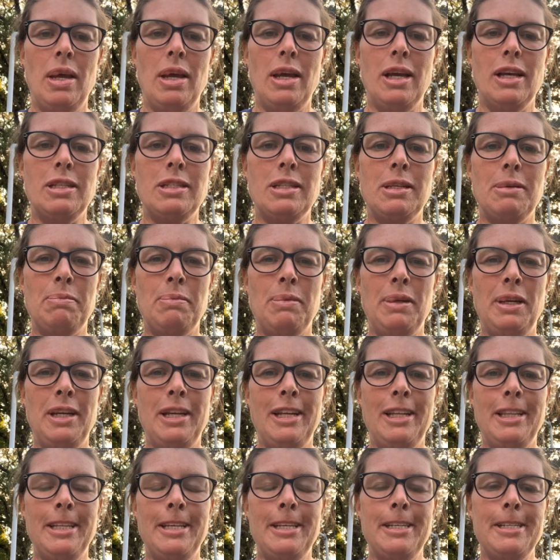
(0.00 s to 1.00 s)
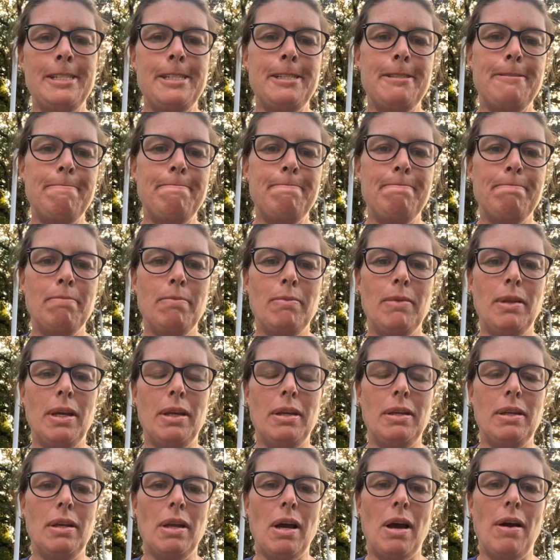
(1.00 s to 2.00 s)
As I'm reading this,
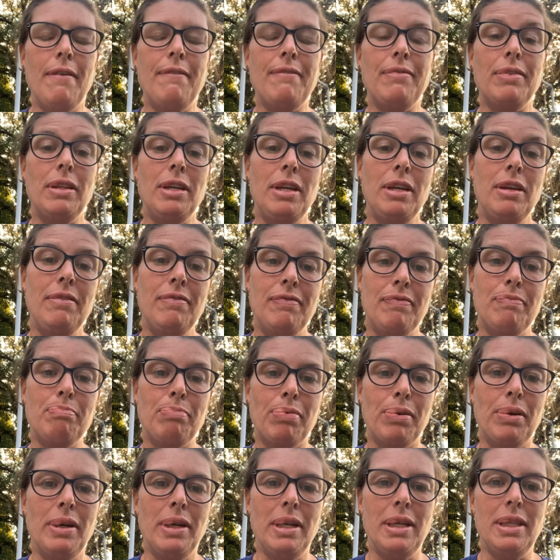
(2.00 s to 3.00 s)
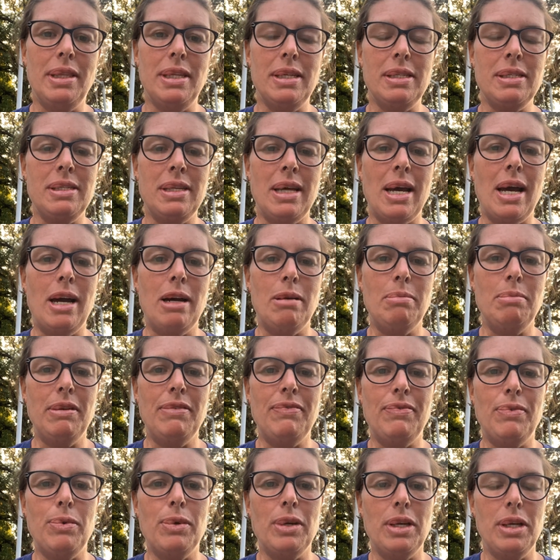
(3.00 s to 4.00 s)
and hopefully you've printed this out
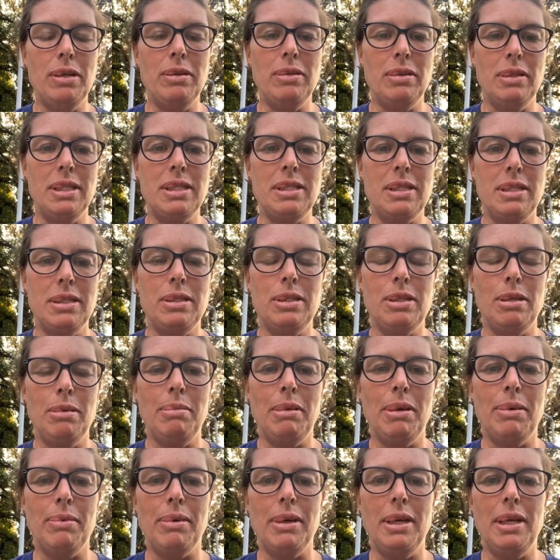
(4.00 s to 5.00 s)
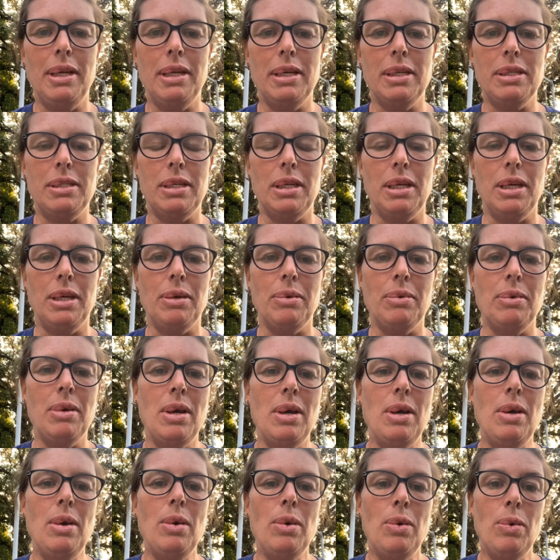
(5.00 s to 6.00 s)
before you listen to me read it to you,
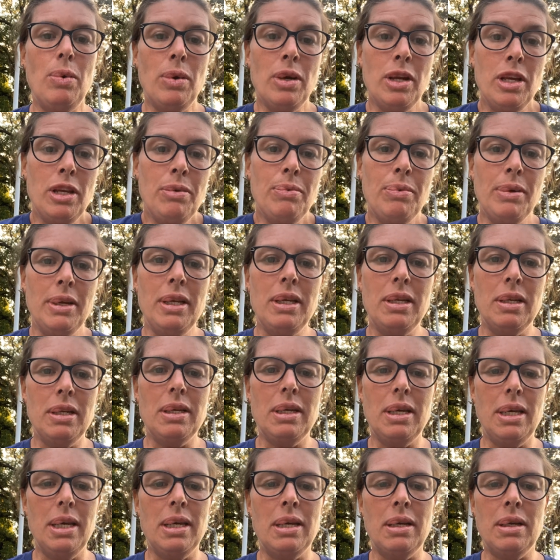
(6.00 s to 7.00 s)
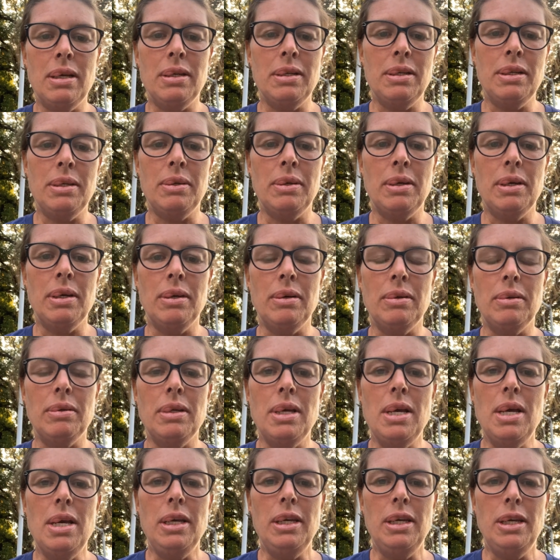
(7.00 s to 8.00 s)
or you read it again on your own,
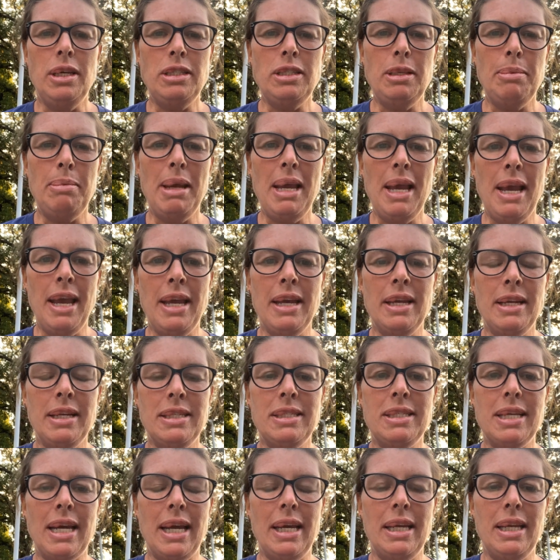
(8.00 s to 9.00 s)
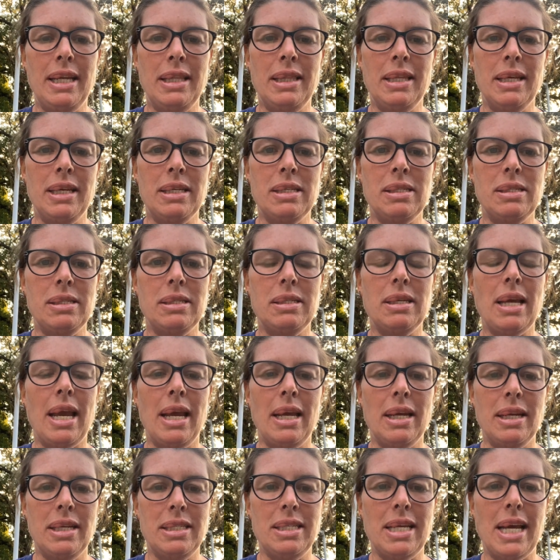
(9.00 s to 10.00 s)
you should be annotating this.
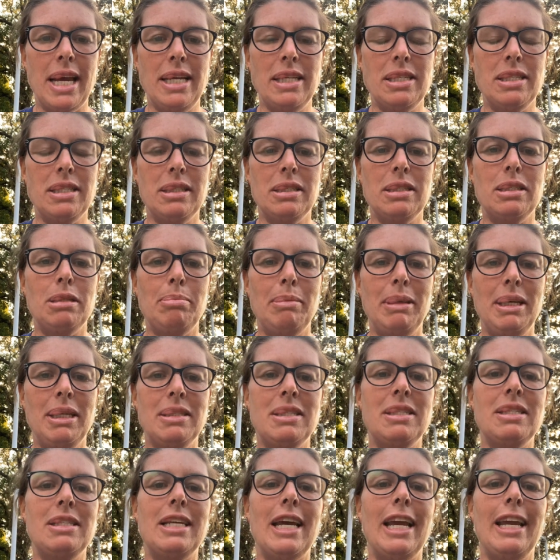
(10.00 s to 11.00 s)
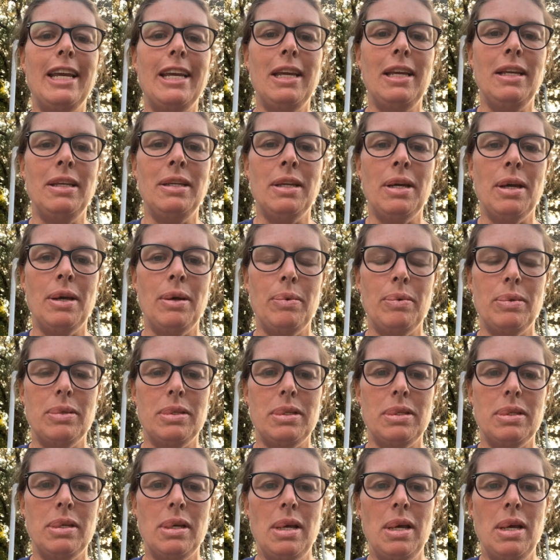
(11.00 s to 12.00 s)
Annotations means taking
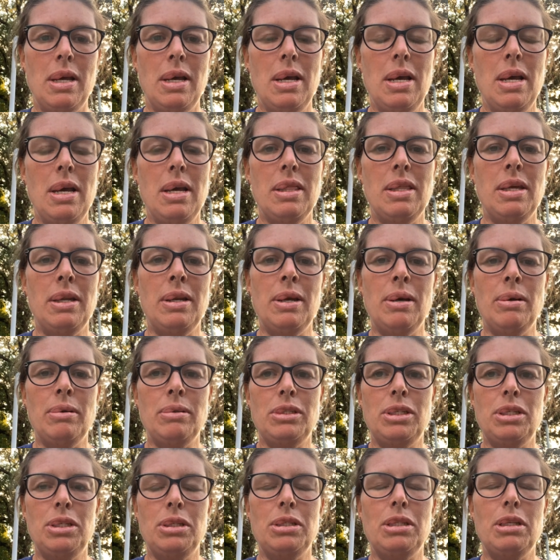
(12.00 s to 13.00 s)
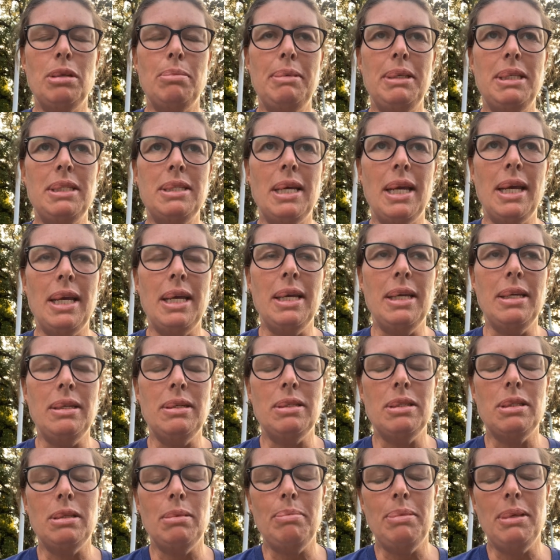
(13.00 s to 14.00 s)
notes. The notes you should be taking
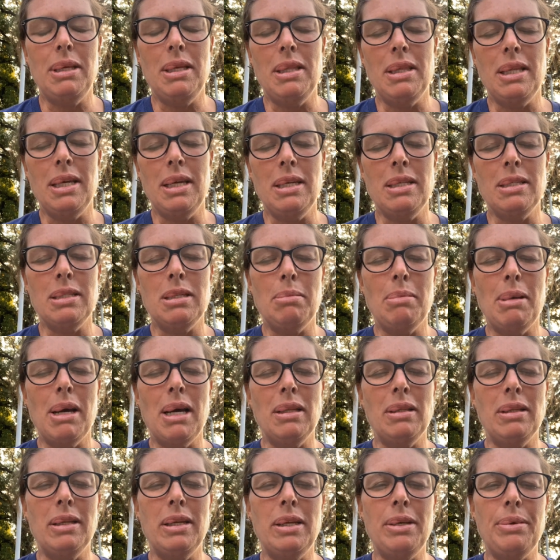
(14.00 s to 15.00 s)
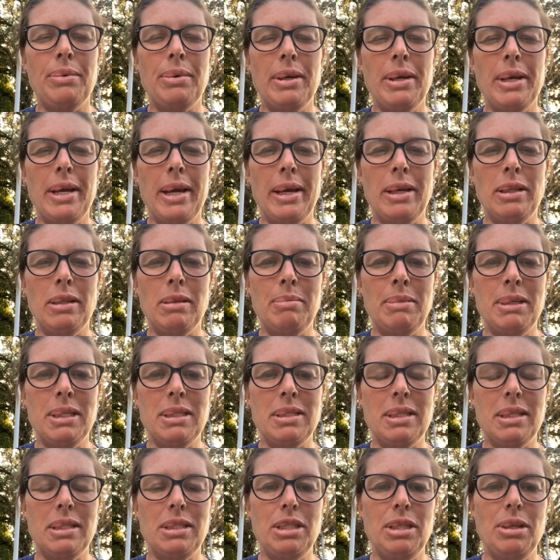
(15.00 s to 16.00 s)
should be things about literary
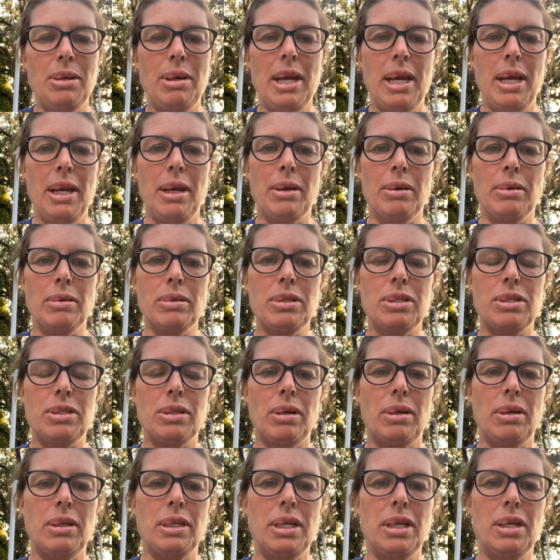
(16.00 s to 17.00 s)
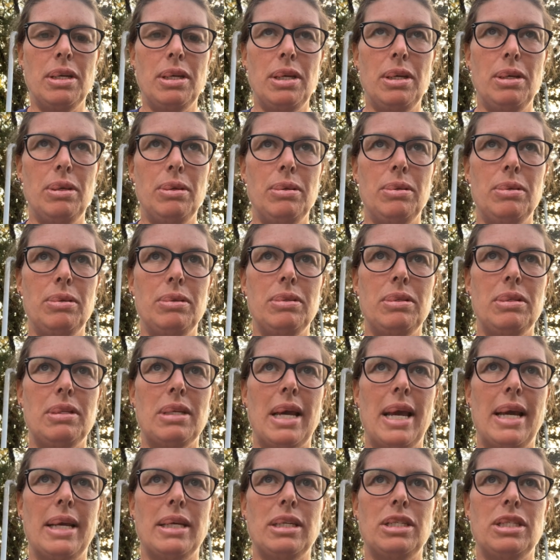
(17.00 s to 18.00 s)
elements that you hear Sonia use
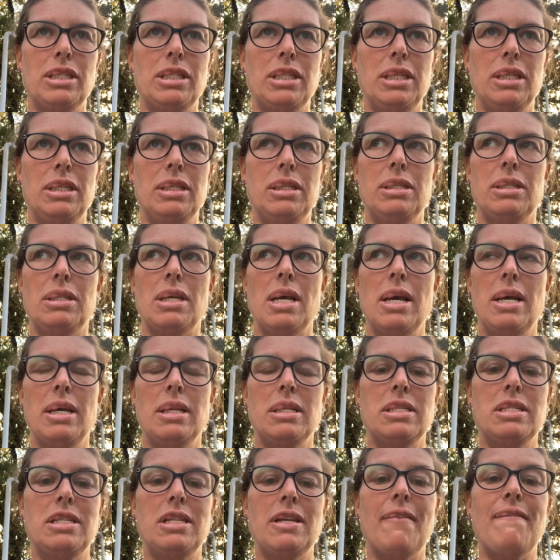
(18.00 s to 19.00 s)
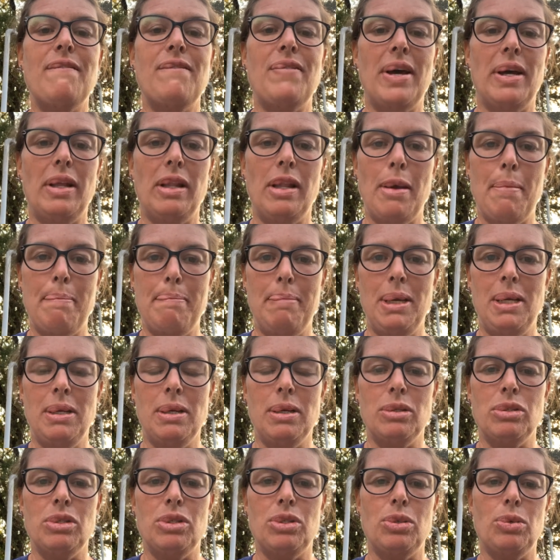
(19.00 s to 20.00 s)
as she's developing
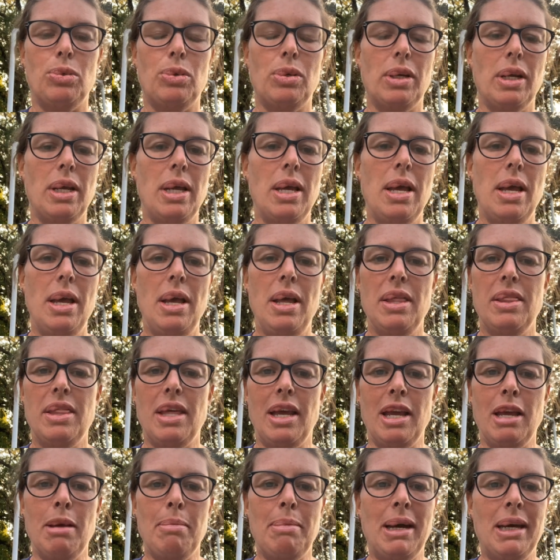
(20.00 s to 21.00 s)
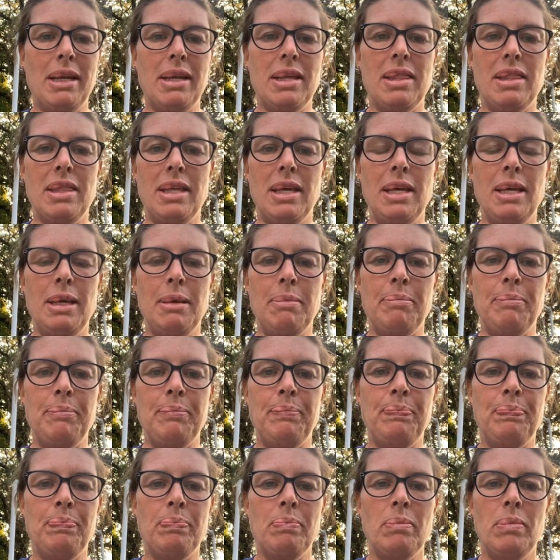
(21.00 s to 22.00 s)
her story. Think about a theme.
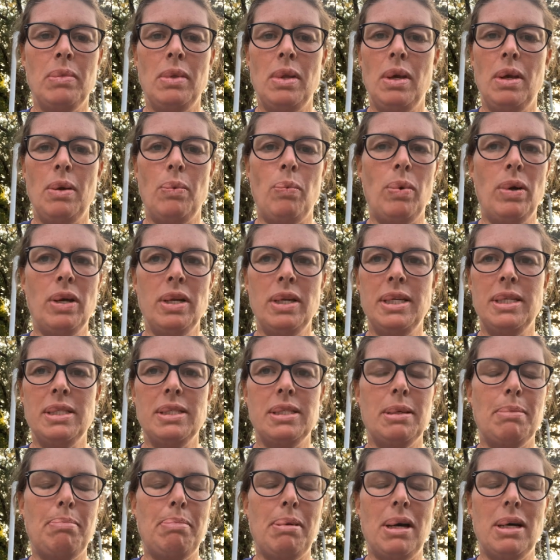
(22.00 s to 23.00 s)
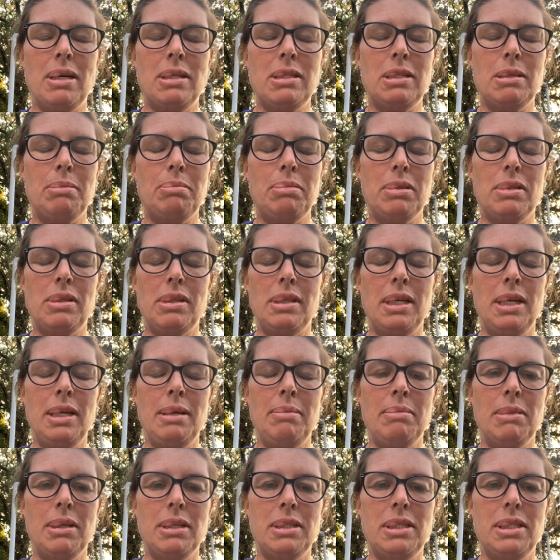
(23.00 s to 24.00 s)
What is the possible
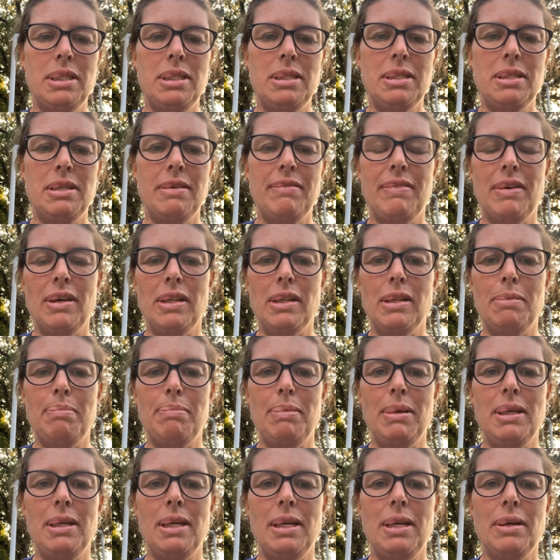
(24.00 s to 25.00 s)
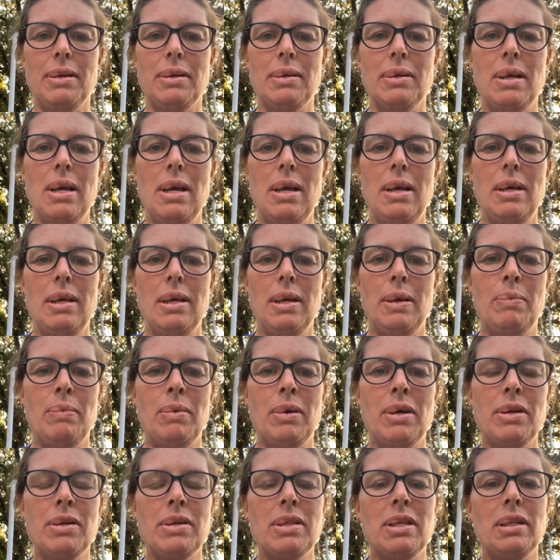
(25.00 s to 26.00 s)
theme that she's developing here? And
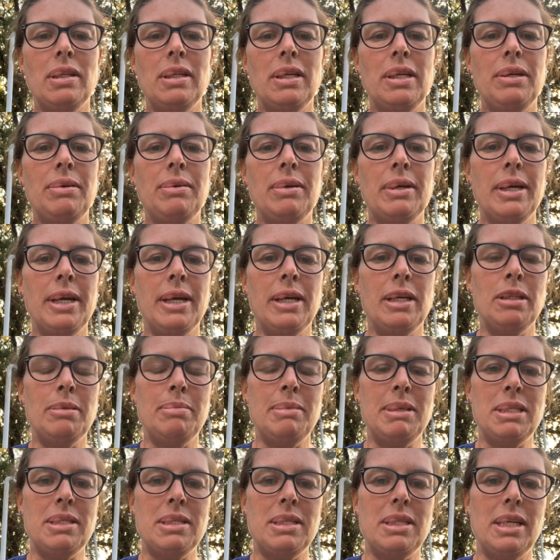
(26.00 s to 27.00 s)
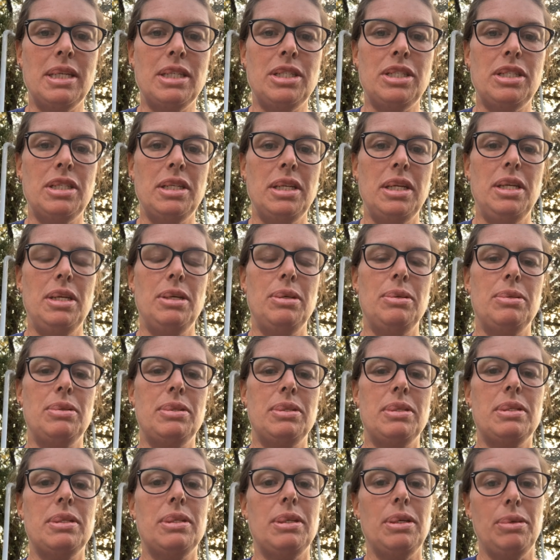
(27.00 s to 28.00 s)
what are the literary elements that she
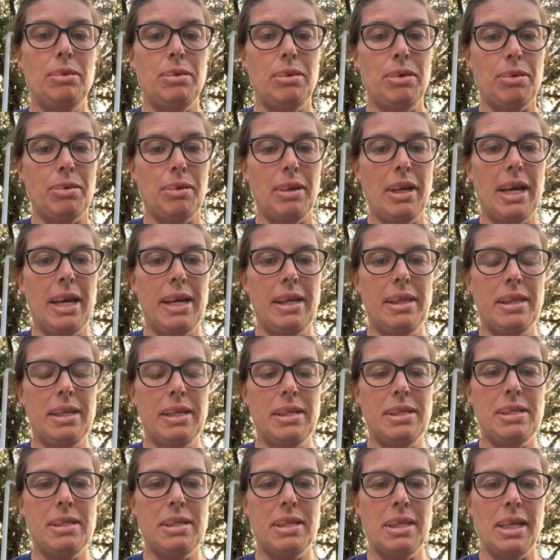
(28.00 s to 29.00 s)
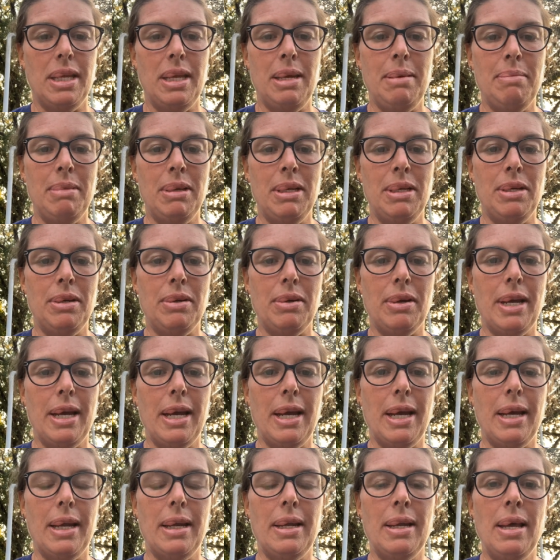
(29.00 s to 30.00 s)
used to create this theme in your
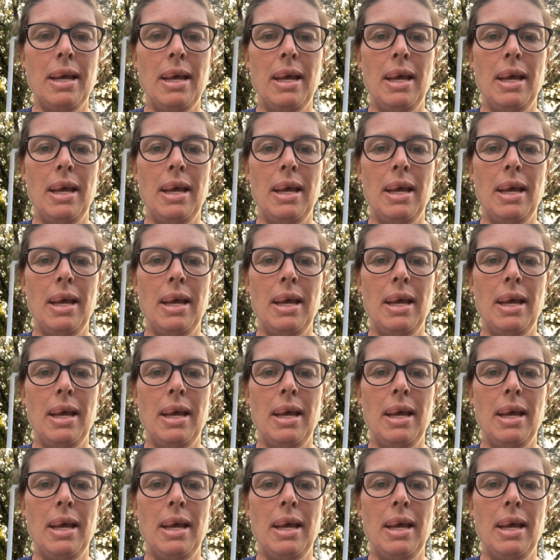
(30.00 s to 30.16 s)
head?